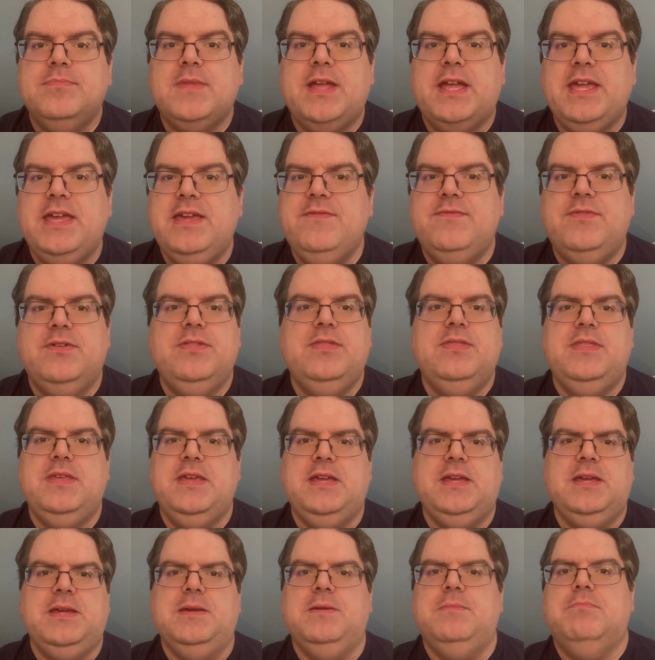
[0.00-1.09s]
even
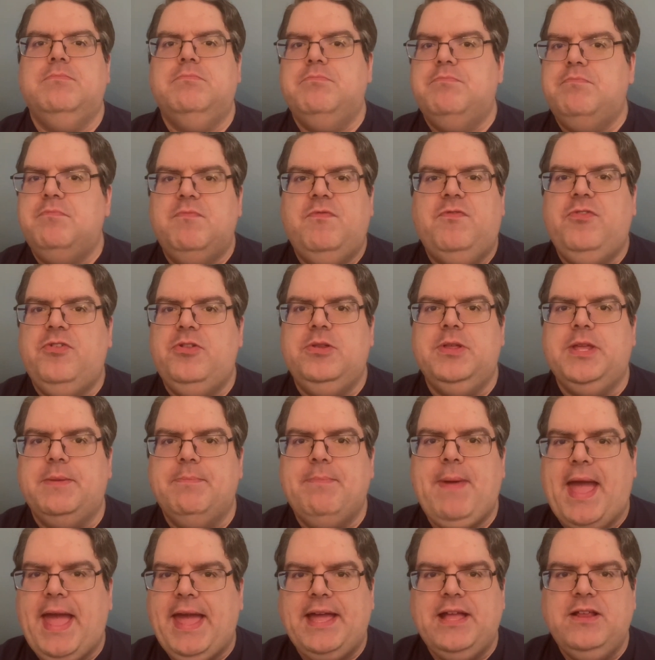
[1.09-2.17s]
the fully
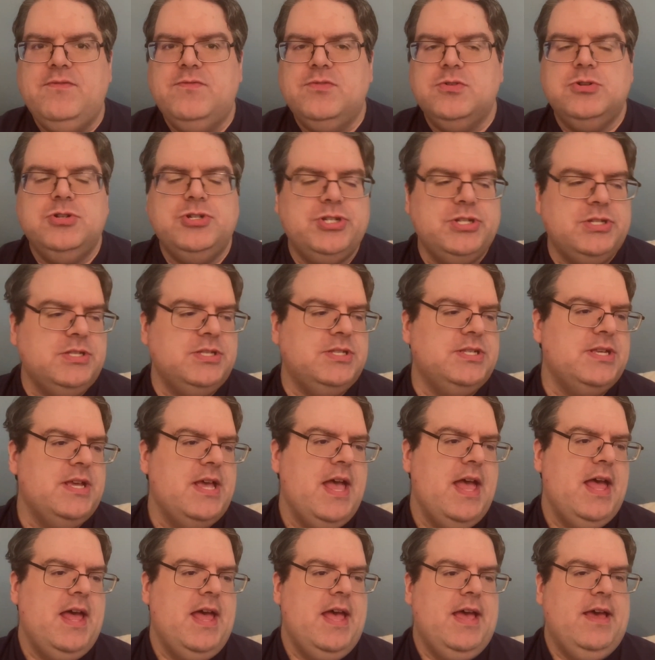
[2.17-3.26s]
paid versions.
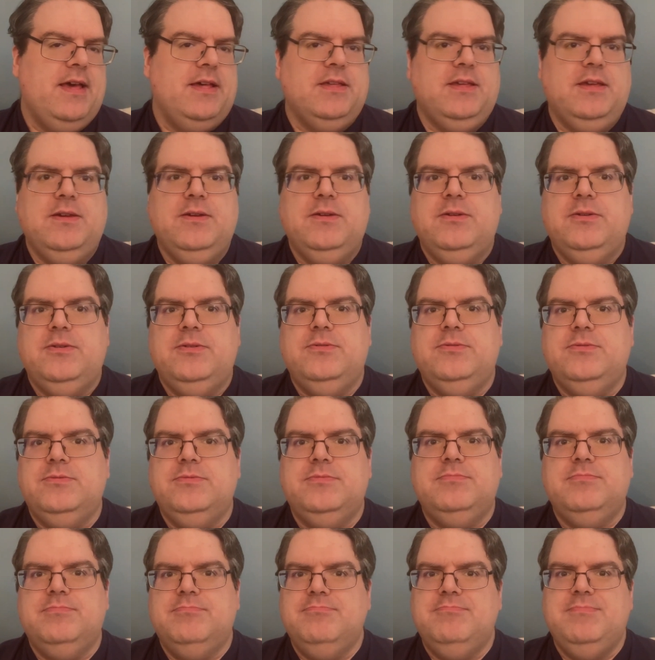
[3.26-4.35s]

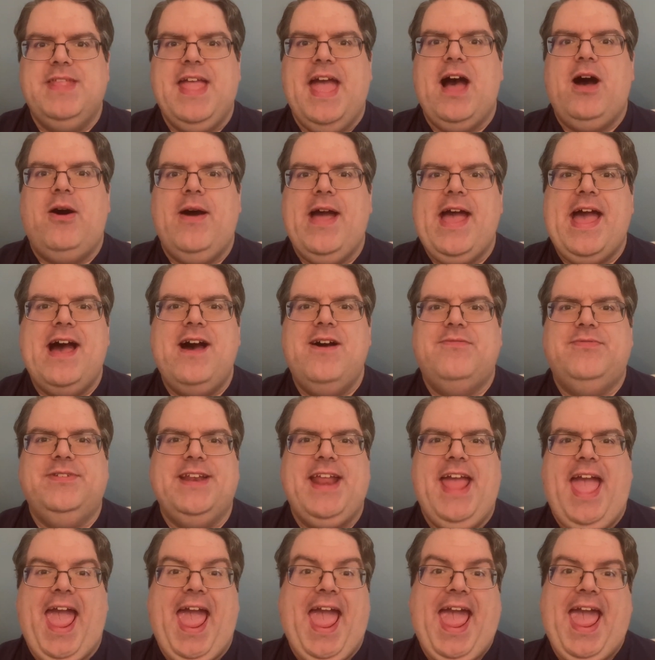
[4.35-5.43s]
You now have
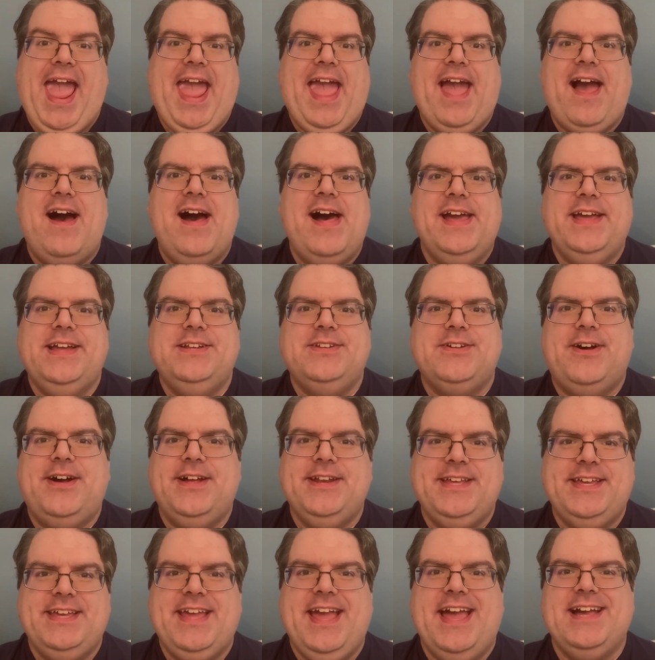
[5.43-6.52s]
an
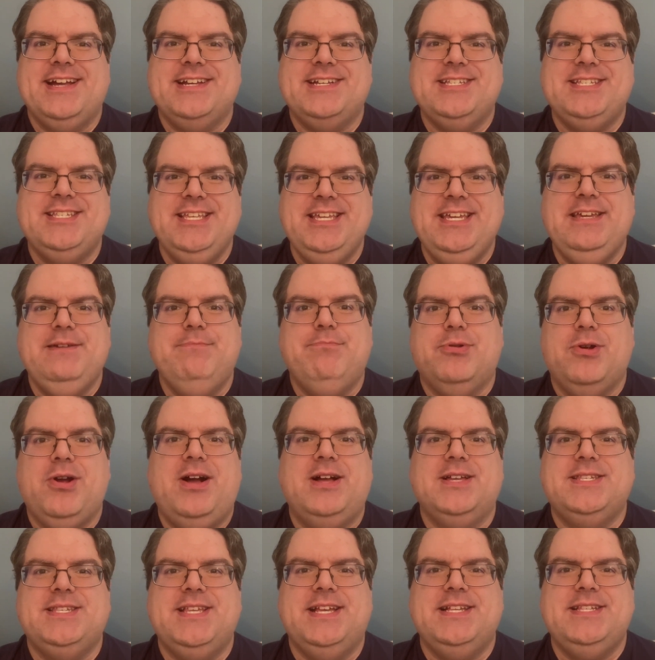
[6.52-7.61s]
AI.exe
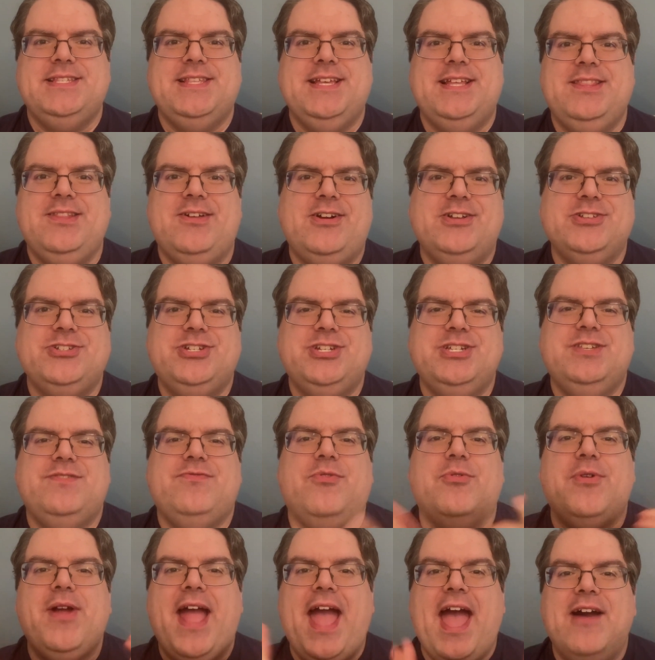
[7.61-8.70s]
process that launches
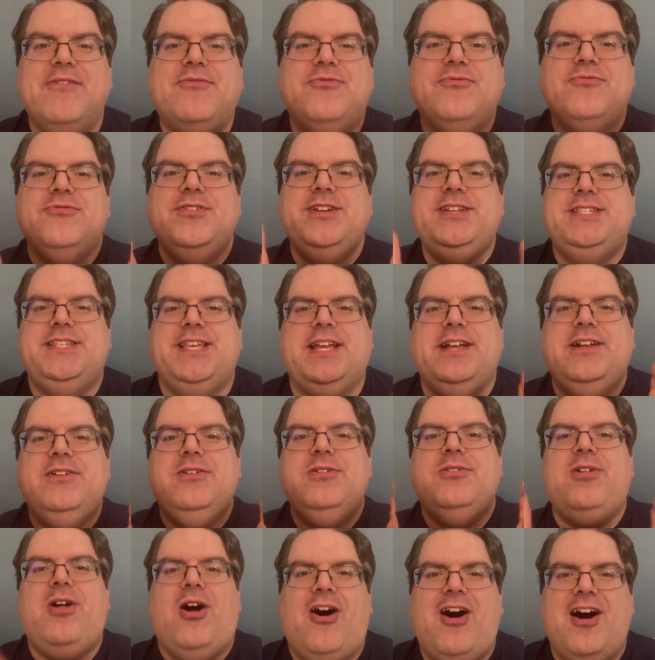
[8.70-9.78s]
for every
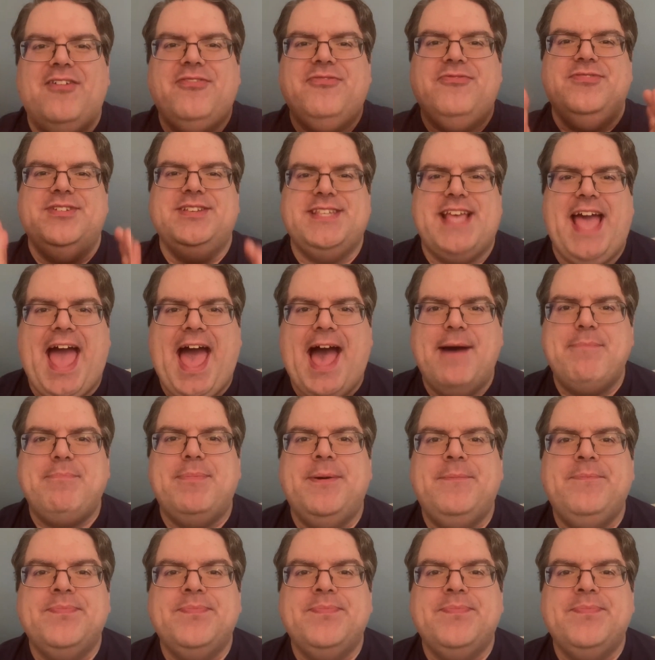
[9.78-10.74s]
single Office app.